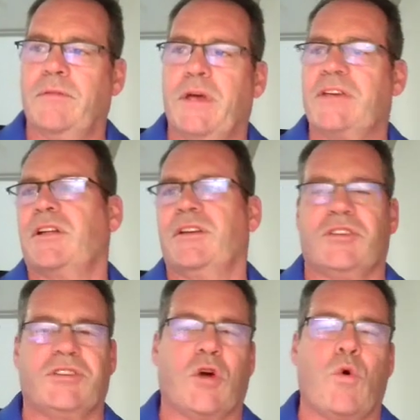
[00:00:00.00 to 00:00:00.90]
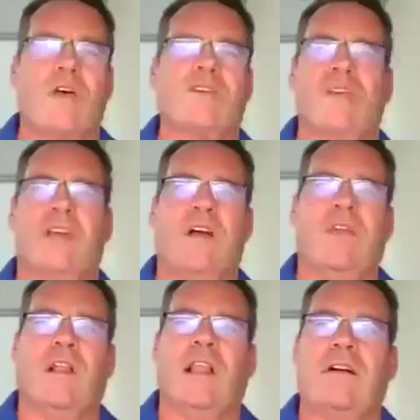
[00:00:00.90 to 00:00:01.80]
basically it's just a questionnaire
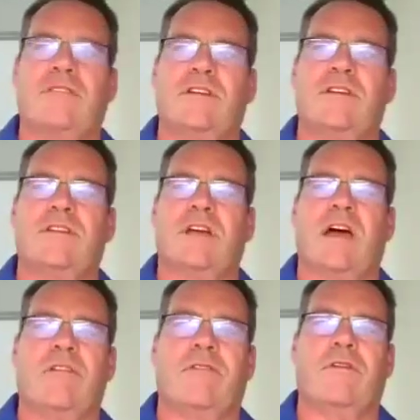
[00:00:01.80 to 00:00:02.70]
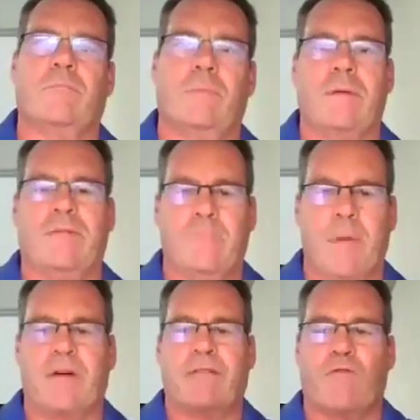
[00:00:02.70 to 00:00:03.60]
that allows us to kind of maybe
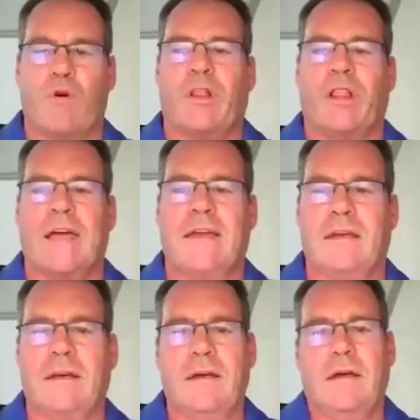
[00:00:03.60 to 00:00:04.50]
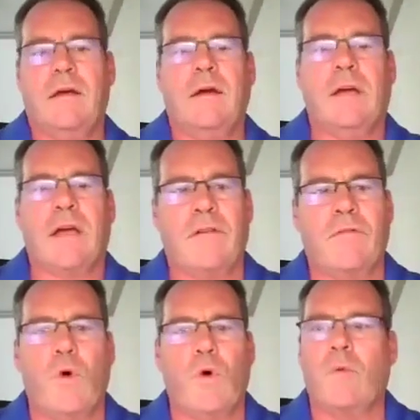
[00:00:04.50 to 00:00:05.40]
better formulate kind
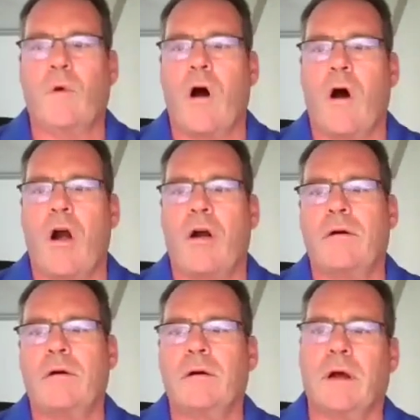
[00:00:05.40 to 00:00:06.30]
of what our